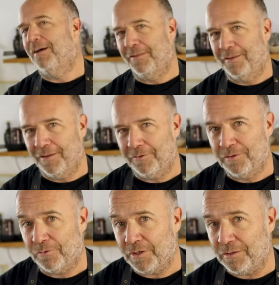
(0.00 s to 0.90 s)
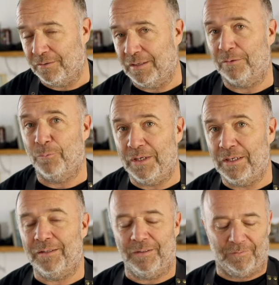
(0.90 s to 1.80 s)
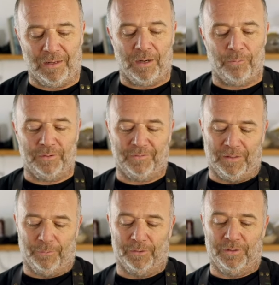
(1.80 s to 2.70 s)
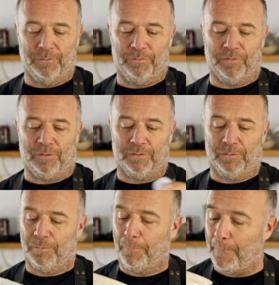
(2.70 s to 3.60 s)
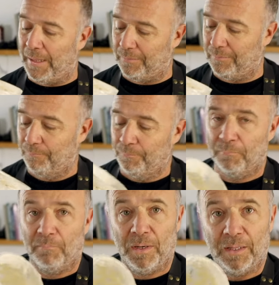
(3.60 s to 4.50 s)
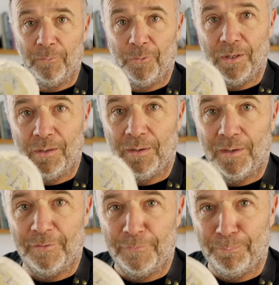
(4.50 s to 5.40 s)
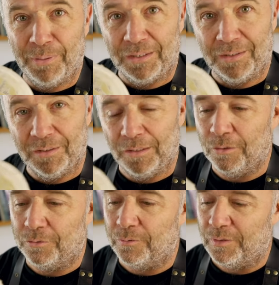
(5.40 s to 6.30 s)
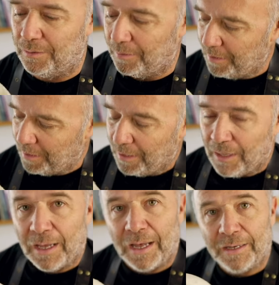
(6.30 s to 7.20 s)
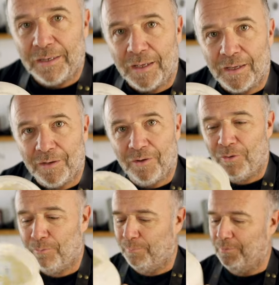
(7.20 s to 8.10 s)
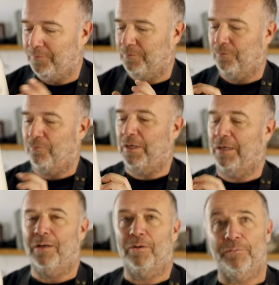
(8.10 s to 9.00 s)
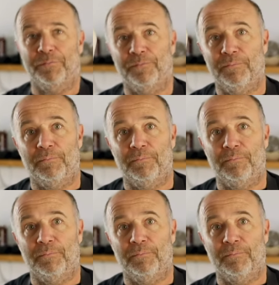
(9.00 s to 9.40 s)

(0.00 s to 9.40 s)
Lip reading: And the other ingredient that we need is our sourdough starter. But, by the way, I've been baking a lot today, and I almost ran out of